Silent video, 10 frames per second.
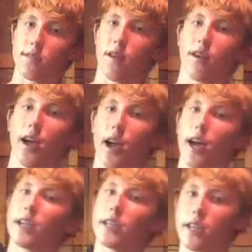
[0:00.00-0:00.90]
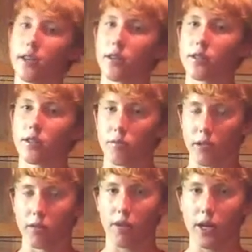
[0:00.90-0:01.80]
very high gear to
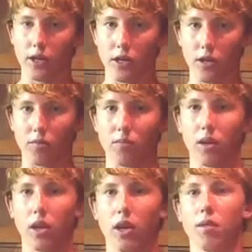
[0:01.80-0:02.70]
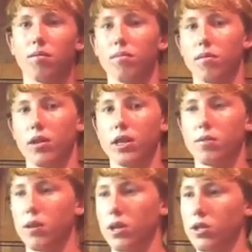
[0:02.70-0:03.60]
reel ratio. This
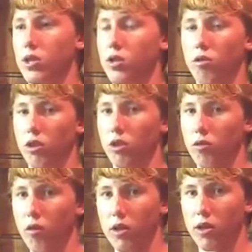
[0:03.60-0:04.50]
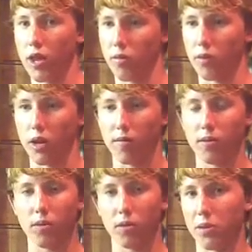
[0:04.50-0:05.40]
means you can throw it in there wherever you
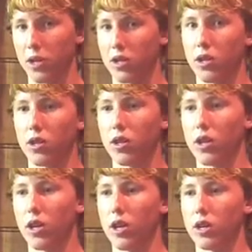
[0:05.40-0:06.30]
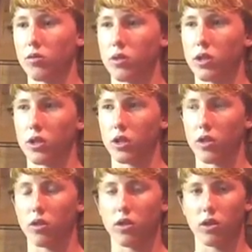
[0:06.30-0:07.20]
want to pitch it, twitch it a
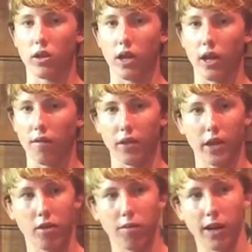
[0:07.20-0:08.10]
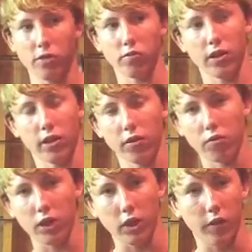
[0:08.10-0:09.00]
little, and if you get no bites, reel it in
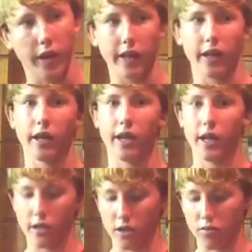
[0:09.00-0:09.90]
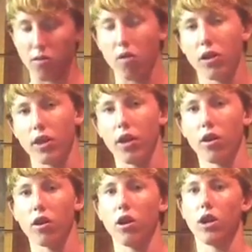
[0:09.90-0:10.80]
real quick. Then throw it in there,
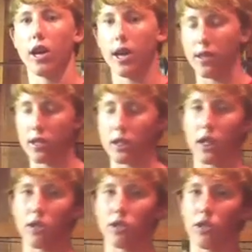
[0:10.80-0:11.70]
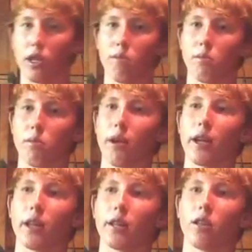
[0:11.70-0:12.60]
and this allows you to keep your bait
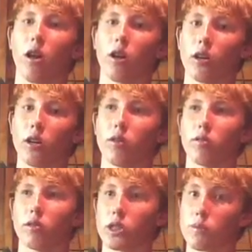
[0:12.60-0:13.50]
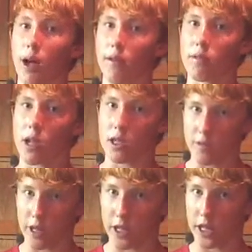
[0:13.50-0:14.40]
in longer, which is my
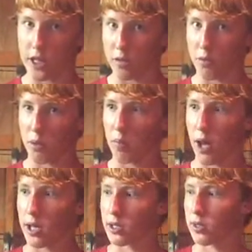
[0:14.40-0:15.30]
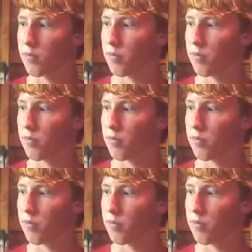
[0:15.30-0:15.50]
philosophy to catching big bass.